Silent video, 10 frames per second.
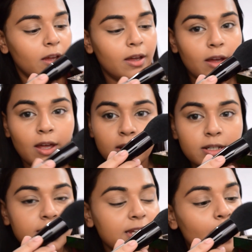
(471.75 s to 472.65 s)
and
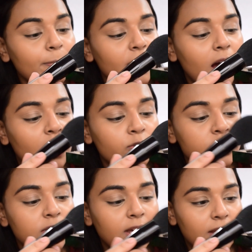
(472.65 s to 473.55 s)
tap out
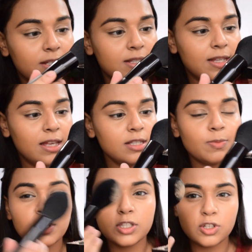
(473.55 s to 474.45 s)
the excess,
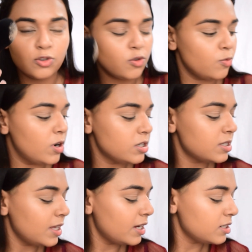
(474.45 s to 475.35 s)
because you don't want
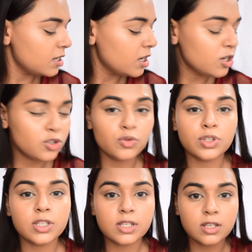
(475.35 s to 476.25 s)
that to
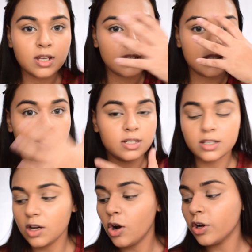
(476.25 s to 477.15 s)
just sit
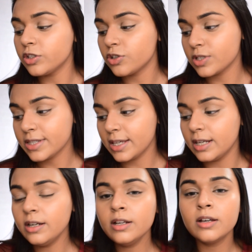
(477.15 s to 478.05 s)
on your skin.